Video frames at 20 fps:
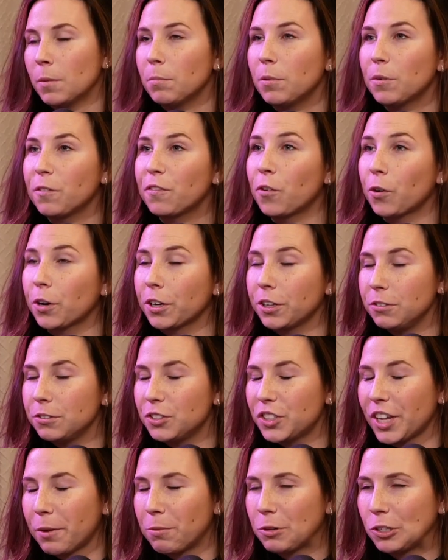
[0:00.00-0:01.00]
Before you
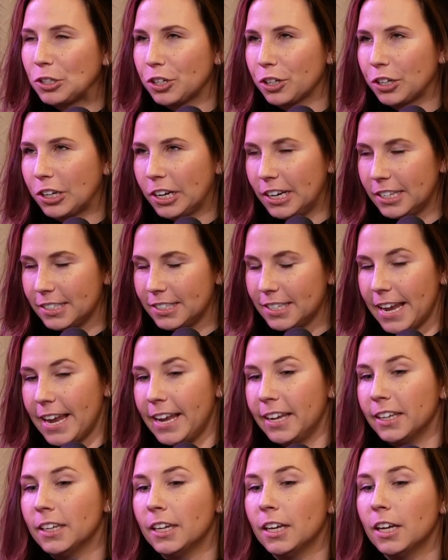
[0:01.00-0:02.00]
say what you're going to
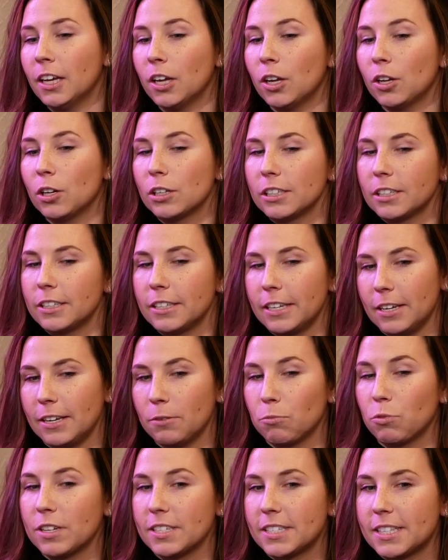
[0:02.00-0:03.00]
say,
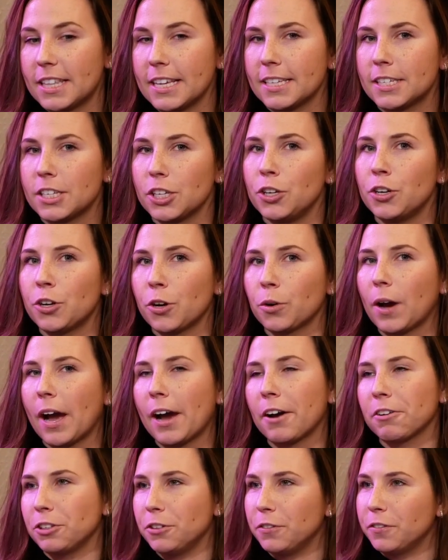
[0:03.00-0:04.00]
was this,
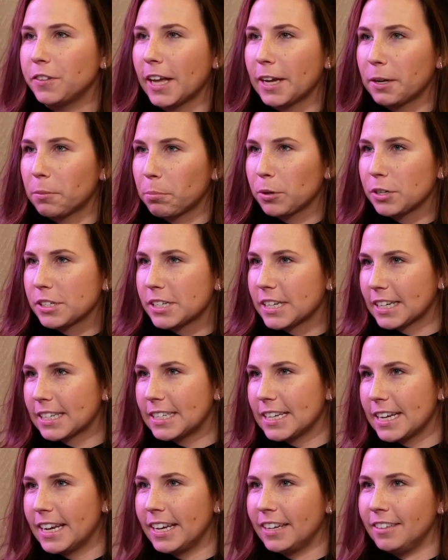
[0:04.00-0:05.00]
how you've
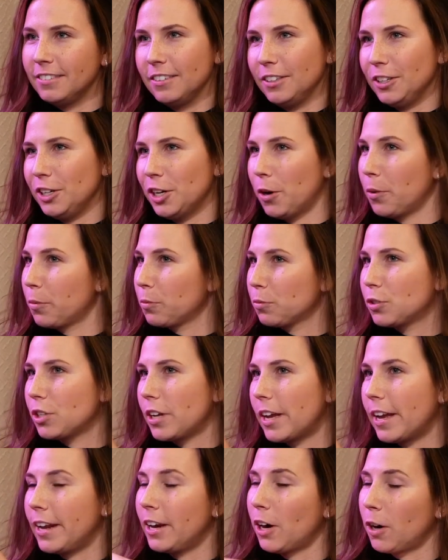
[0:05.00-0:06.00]
predicted,
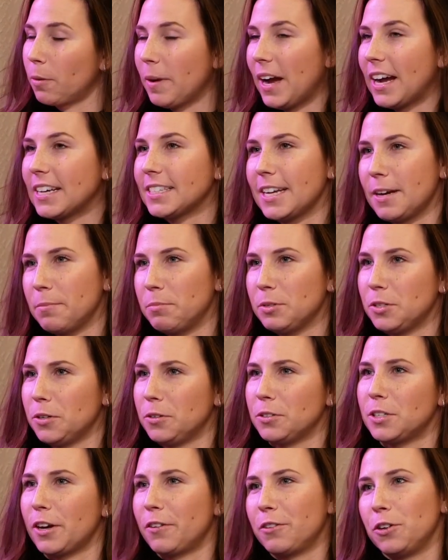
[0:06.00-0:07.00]
in our past
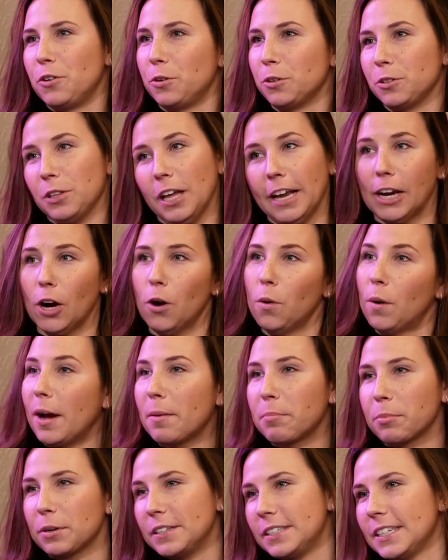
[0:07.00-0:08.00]
episodes, how you were like, oh,
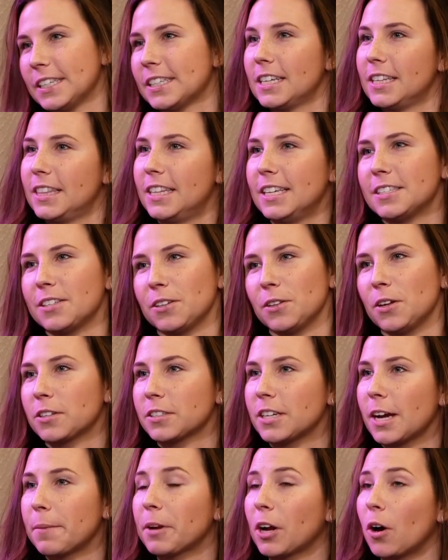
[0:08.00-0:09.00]
I predicted this a
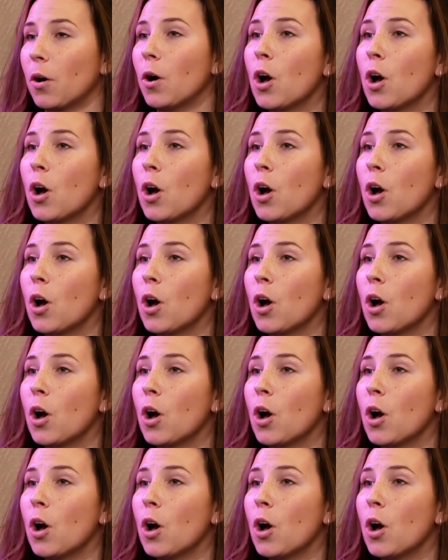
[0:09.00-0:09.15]
long time ago.